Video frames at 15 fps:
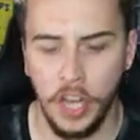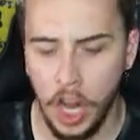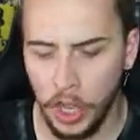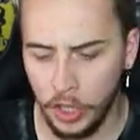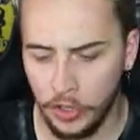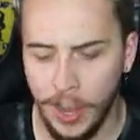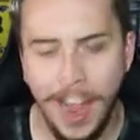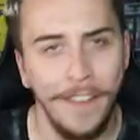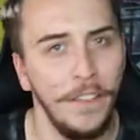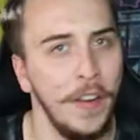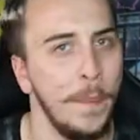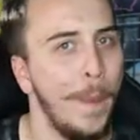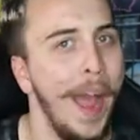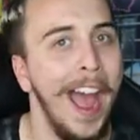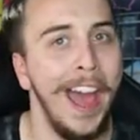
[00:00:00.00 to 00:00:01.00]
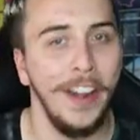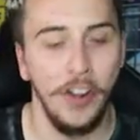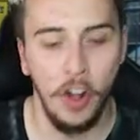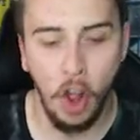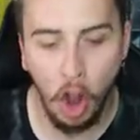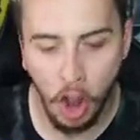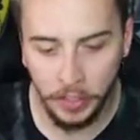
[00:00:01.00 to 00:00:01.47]
holographic
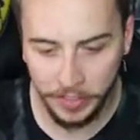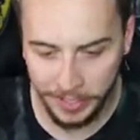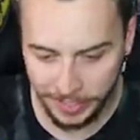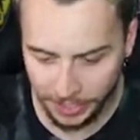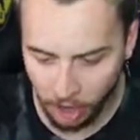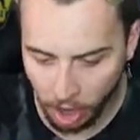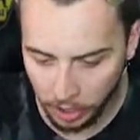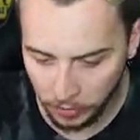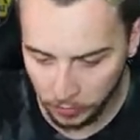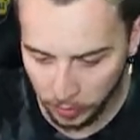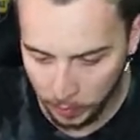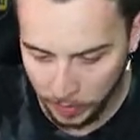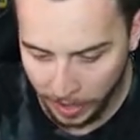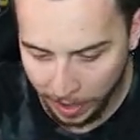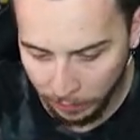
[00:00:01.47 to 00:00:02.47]
pattern on these cars from the